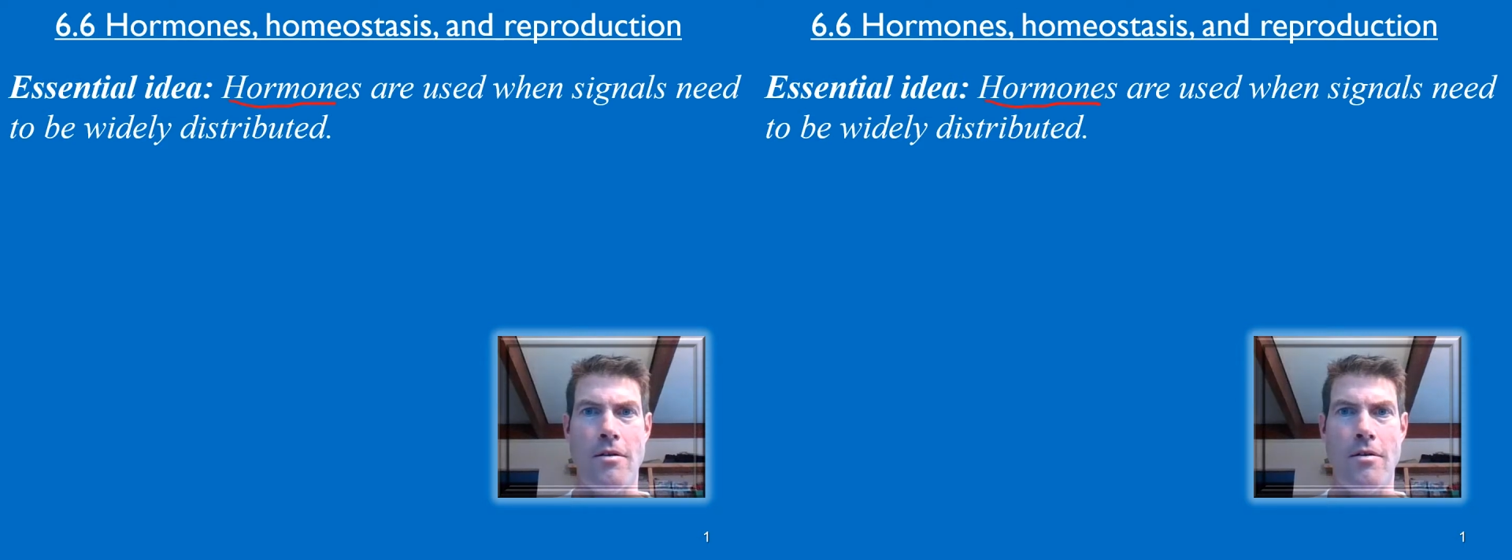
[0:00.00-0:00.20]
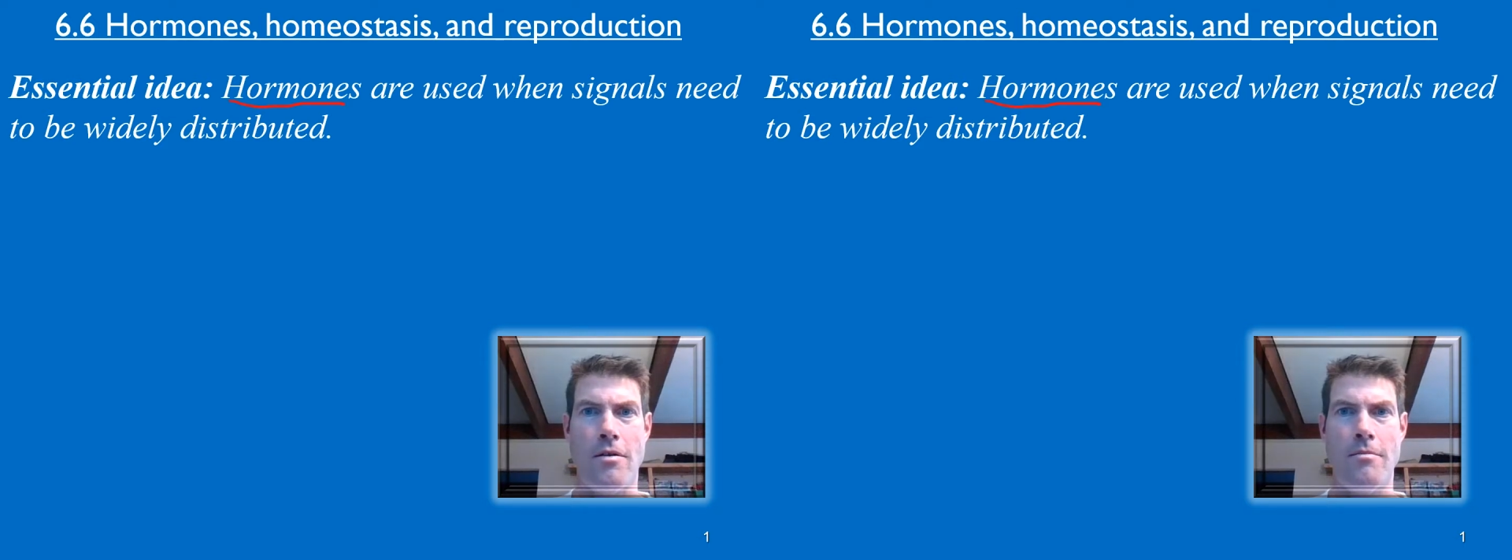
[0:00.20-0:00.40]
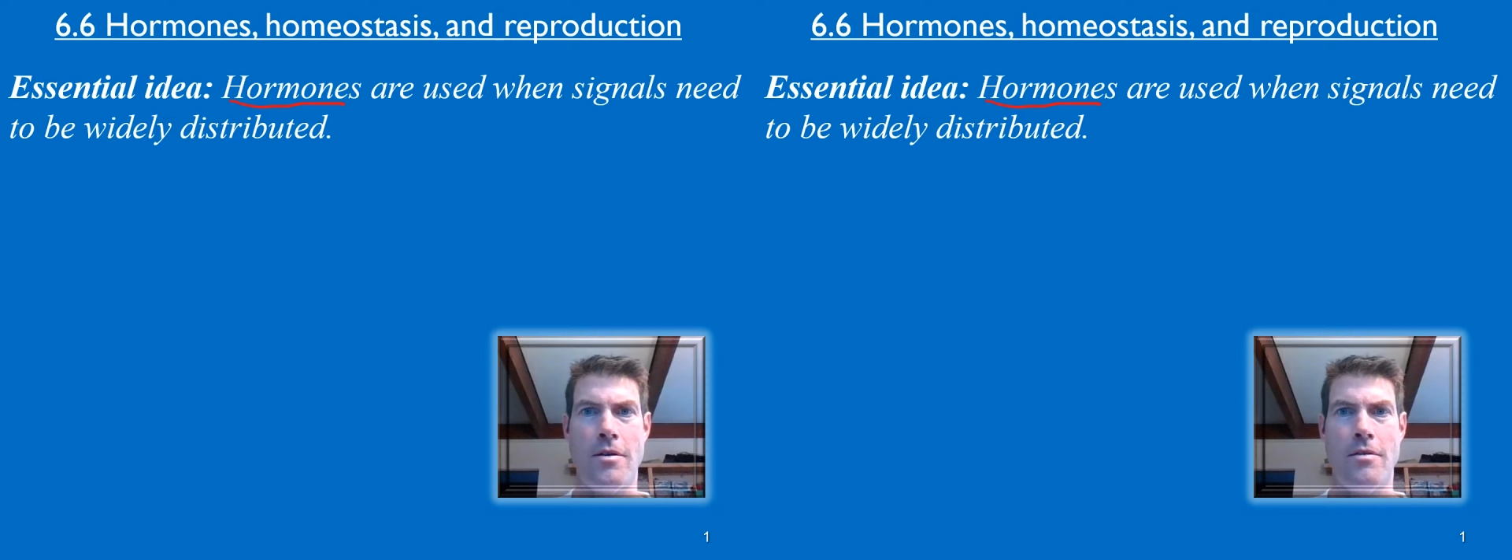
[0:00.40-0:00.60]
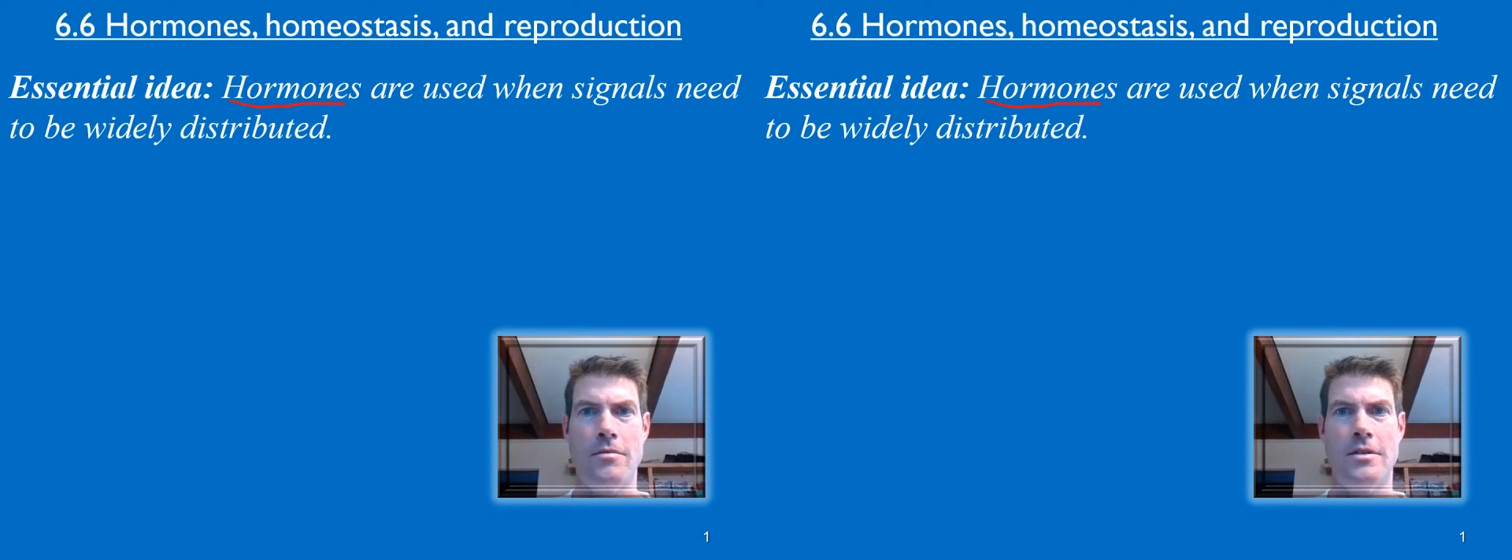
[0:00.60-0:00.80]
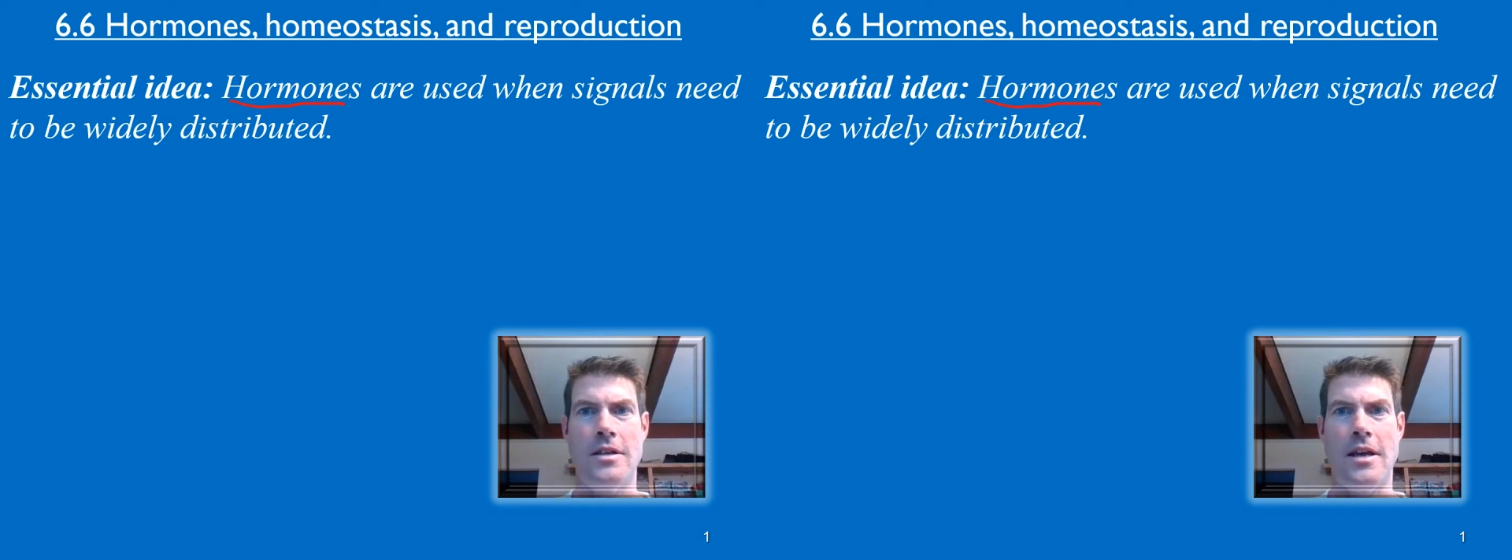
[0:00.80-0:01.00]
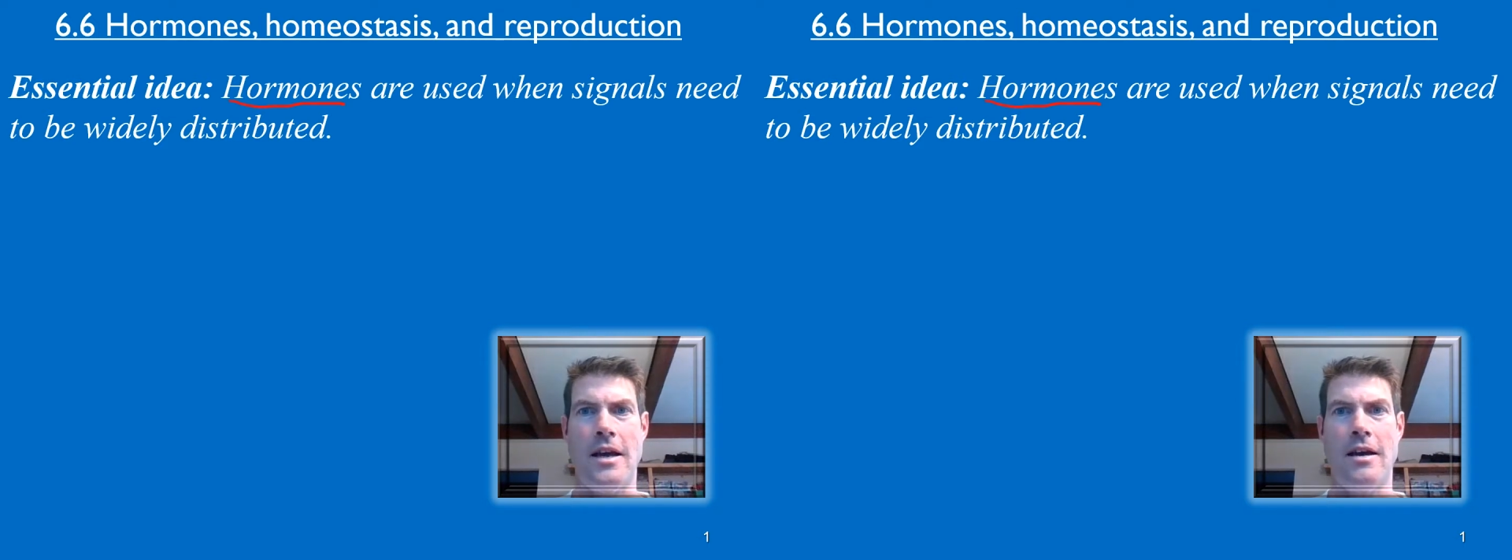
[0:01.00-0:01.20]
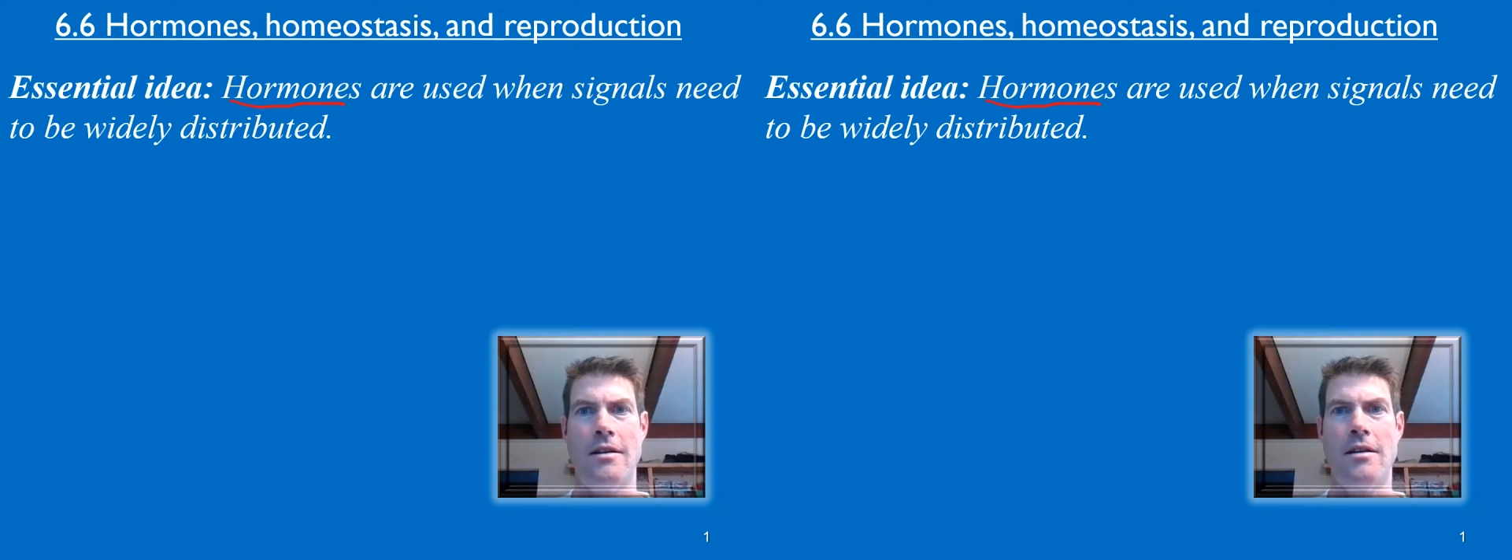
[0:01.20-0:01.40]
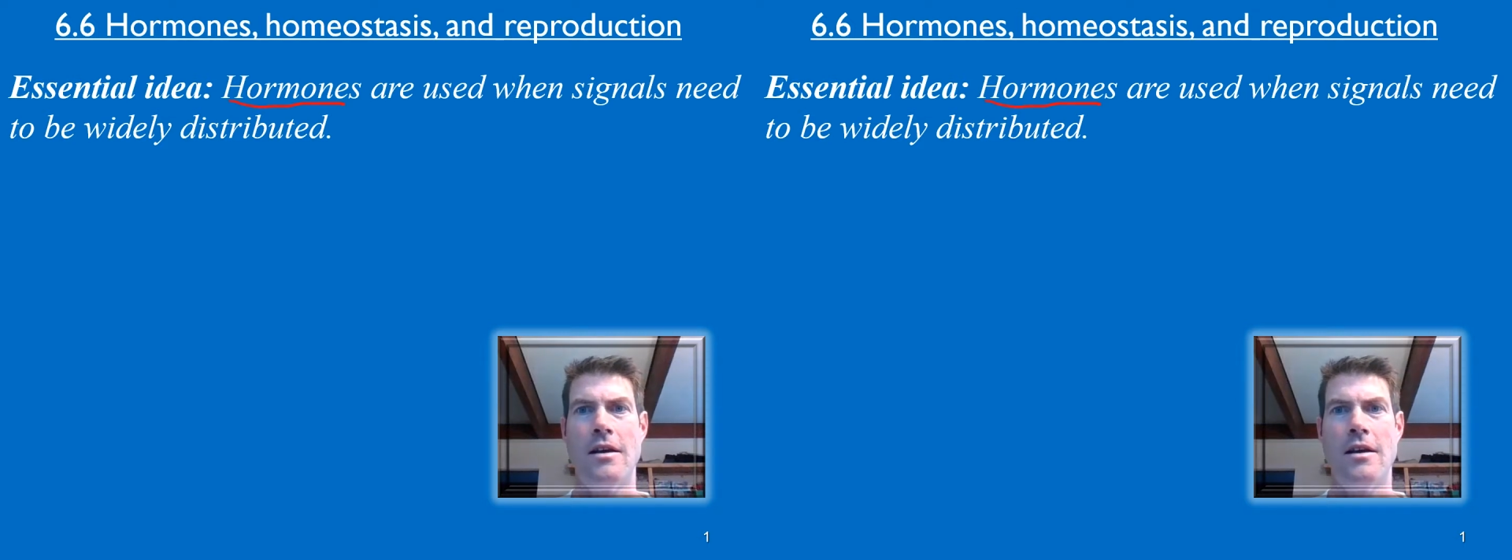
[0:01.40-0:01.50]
hormones, and